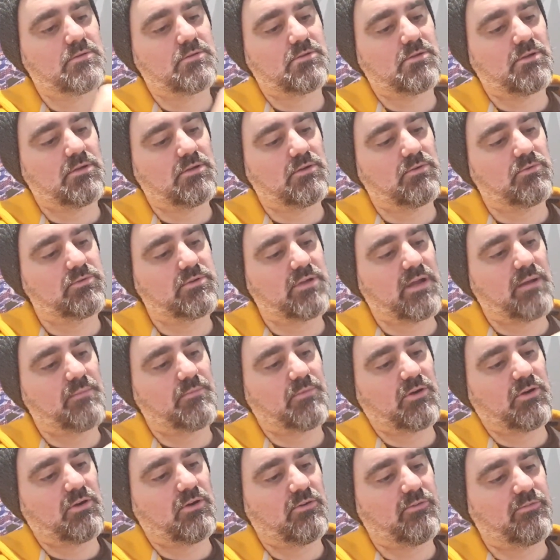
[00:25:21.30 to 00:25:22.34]
Just a little
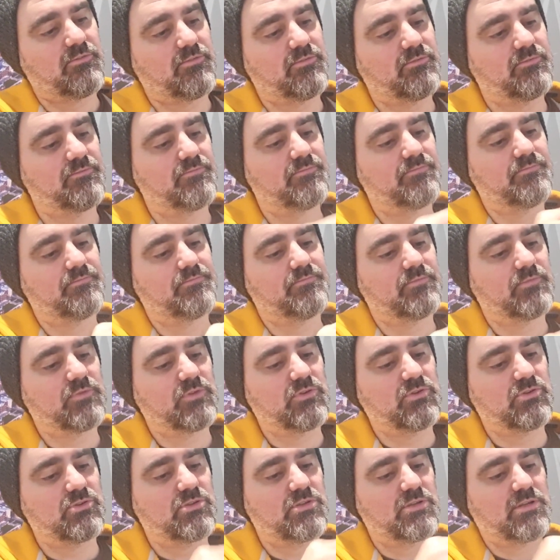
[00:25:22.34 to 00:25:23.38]
damp cloth
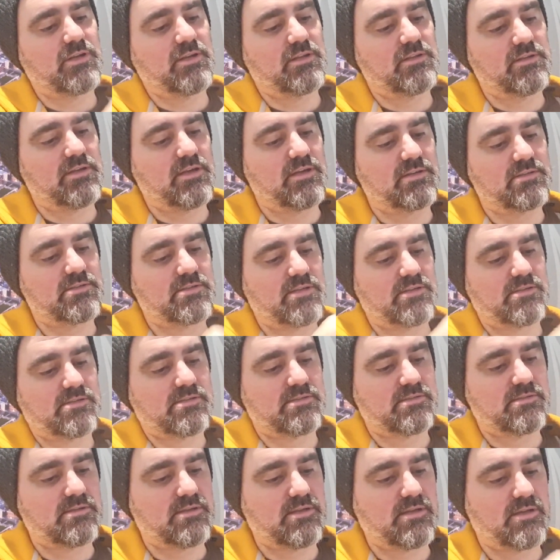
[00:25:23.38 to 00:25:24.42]
just to get the
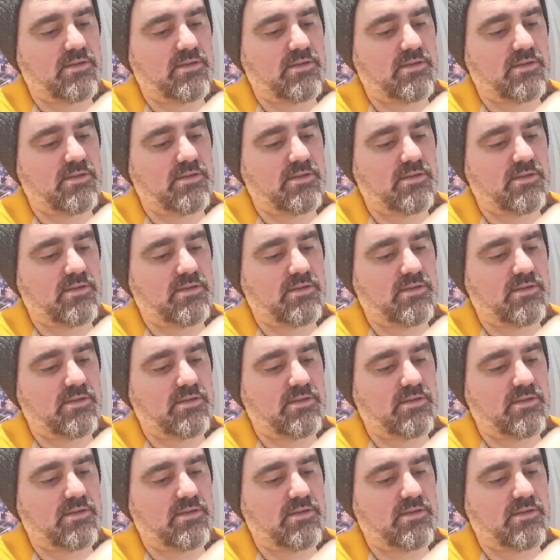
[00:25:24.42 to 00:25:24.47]
excess